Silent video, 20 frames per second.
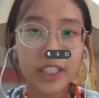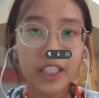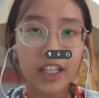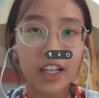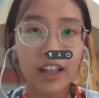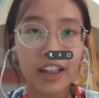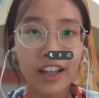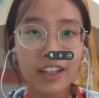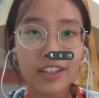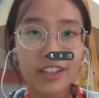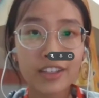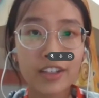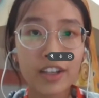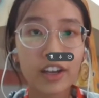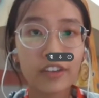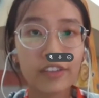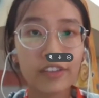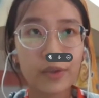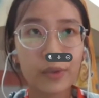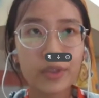class,
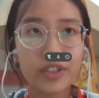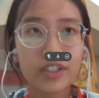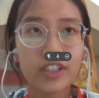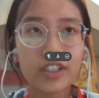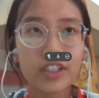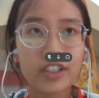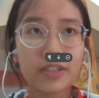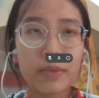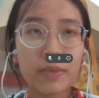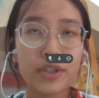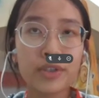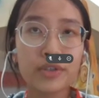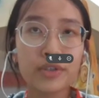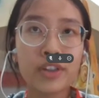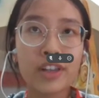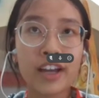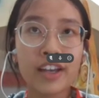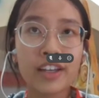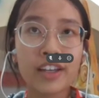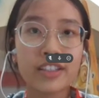which
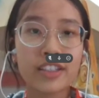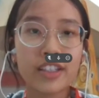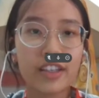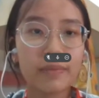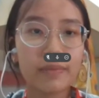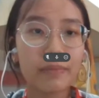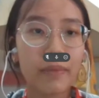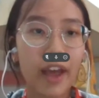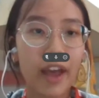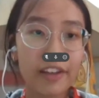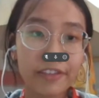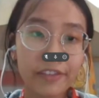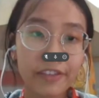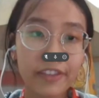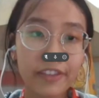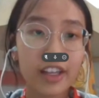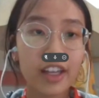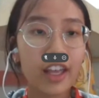specialized in math.